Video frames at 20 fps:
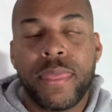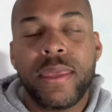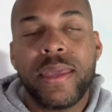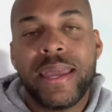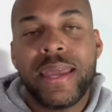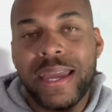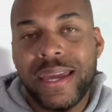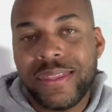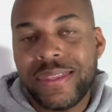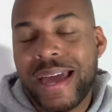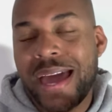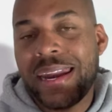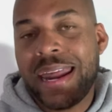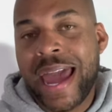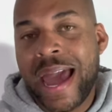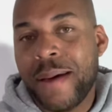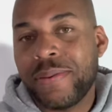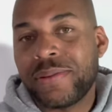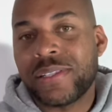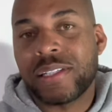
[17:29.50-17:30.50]
In that
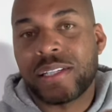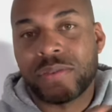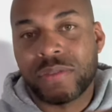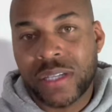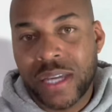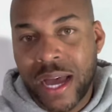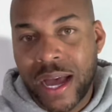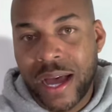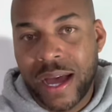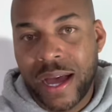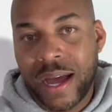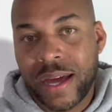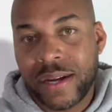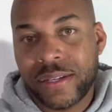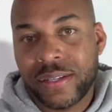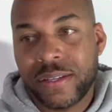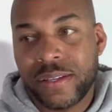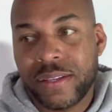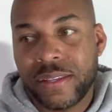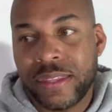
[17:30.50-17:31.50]
absence of God,
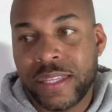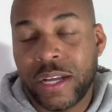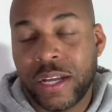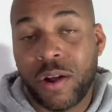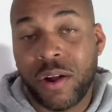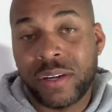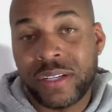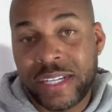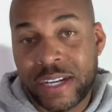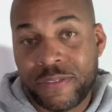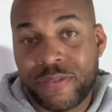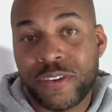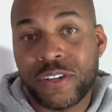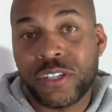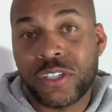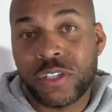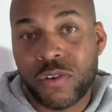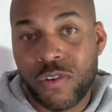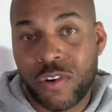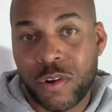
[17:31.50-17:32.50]
there are different
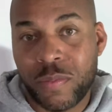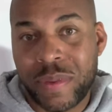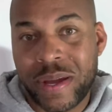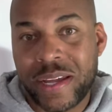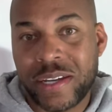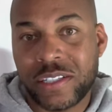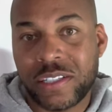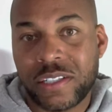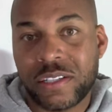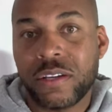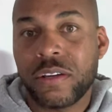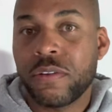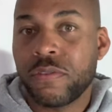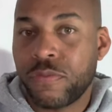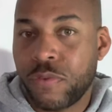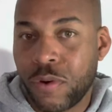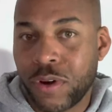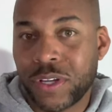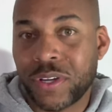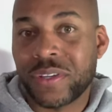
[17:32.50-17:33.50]
torments
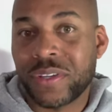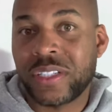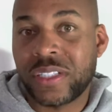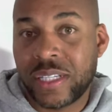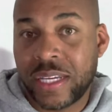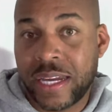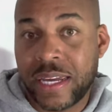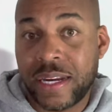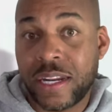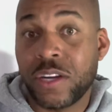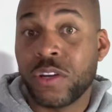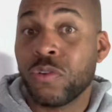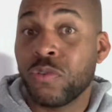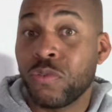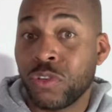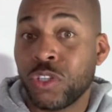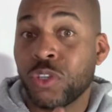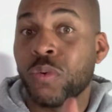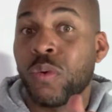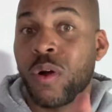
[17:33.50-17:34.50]
for your sin and who
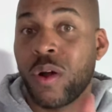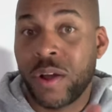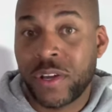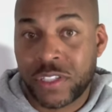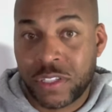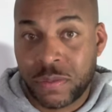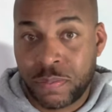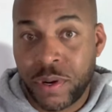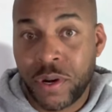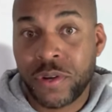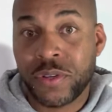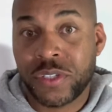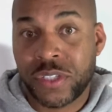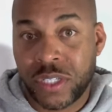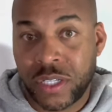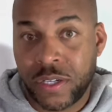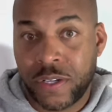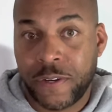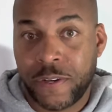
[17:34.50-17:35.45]
you are as a person.